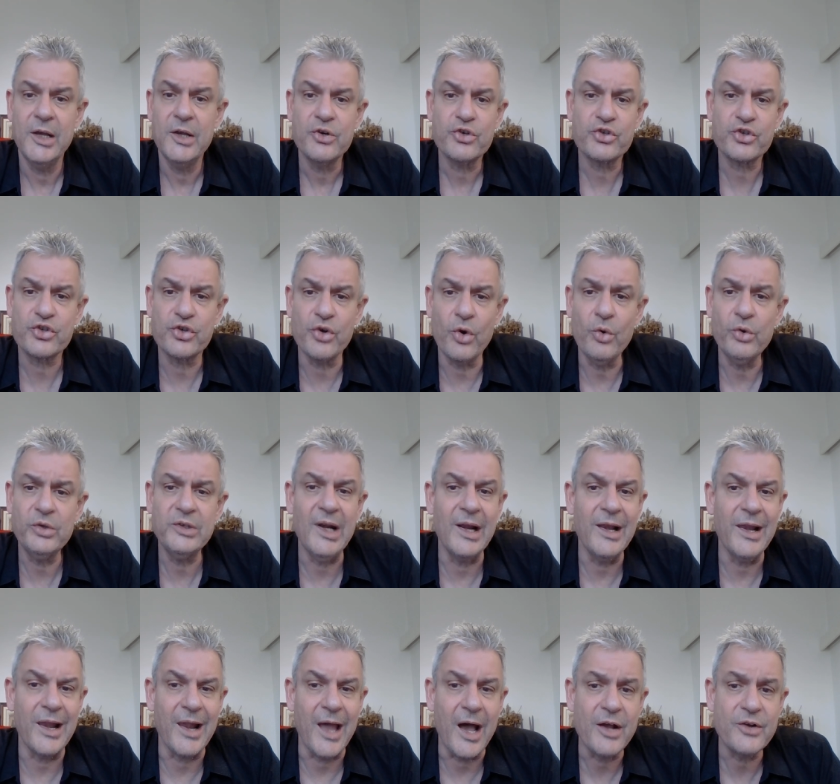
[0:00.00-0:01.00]
showed a
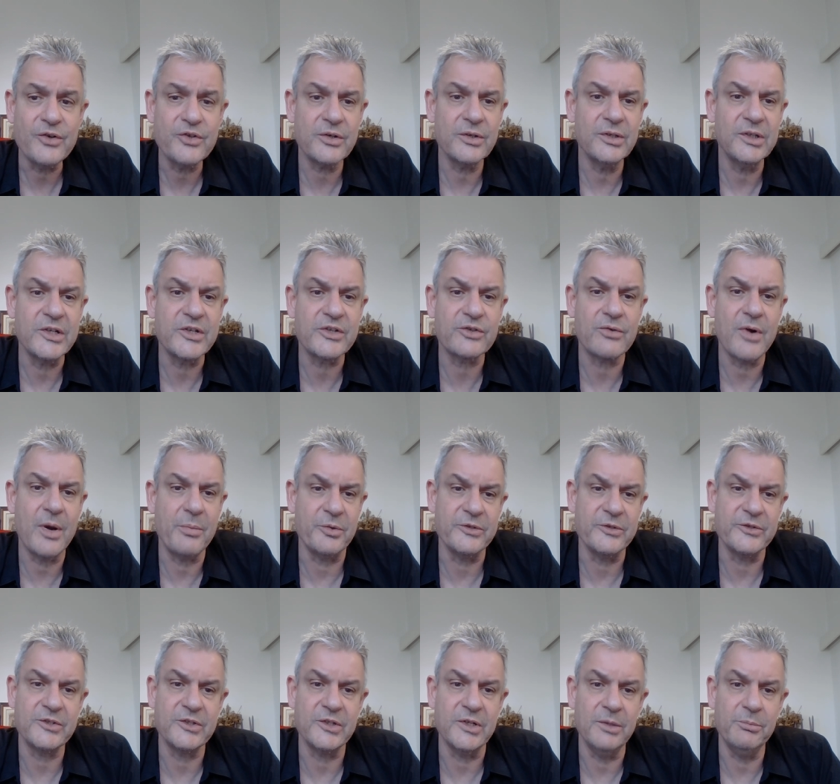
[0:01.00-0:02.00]
larger
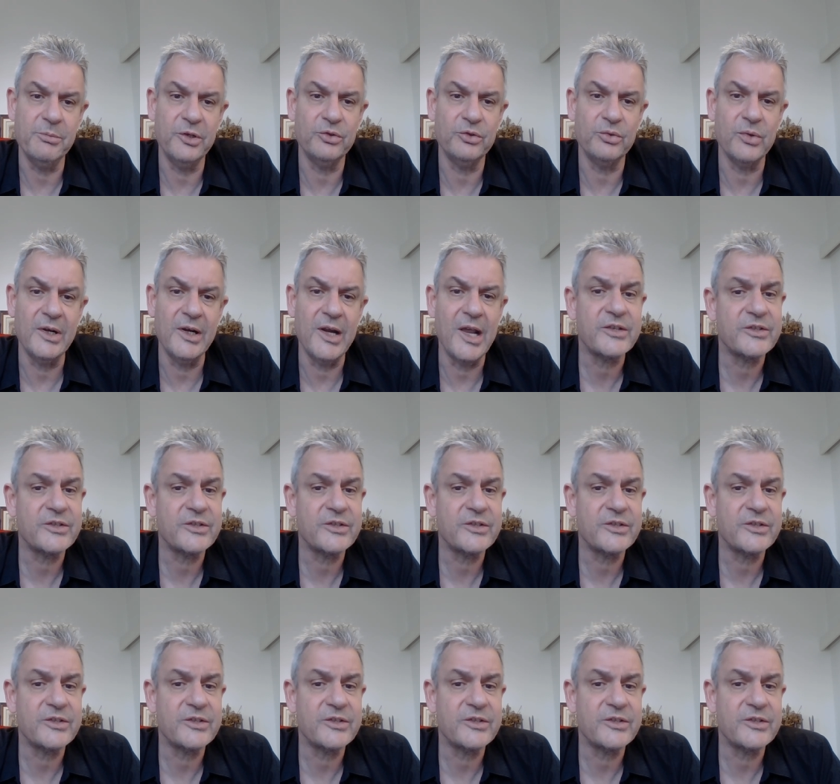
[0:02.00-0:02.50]
discrepancy between